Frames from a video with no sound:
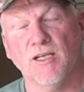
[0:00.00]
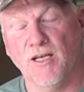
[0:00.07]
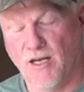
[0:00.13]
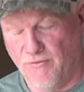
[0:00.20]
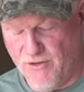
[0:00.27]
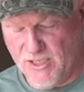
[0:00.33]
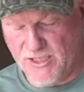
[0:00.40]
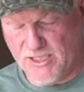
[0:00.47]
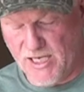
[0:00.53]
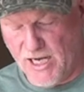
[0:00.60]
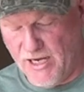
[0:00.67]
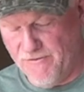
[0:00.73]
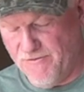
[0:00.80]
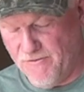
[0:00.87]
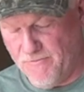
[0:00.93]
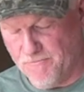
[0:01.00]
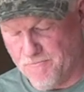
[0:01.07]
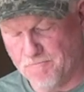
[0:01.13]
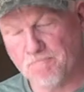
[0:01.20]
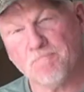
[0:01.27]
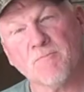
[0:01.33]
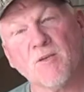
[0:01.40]
of this knife
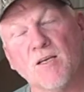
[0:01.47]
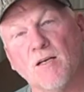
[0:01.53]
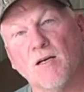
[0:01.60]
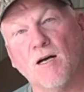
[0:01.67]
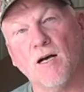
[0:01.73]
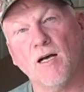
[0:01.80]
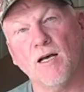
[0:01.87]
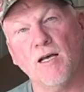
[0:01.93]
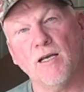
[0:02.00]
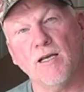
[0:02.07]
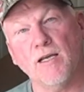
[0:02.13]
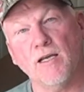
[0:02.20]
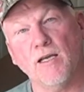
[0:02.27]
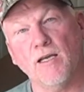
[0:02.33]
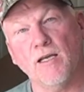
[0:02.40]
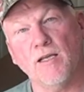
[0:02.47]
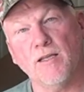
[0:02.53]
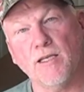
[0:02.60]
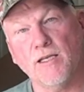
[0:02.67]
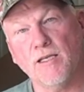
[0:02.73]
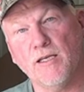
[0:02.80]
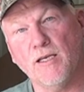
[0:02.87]
in
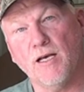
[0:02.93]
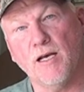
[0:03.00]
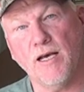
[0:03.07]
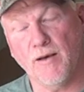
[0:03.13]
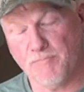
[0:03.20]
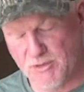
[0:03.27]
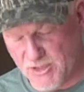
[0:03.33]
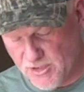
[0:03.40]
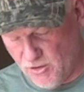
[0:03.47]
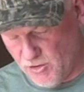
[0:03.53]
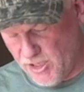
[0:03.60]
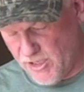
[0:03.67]
the episode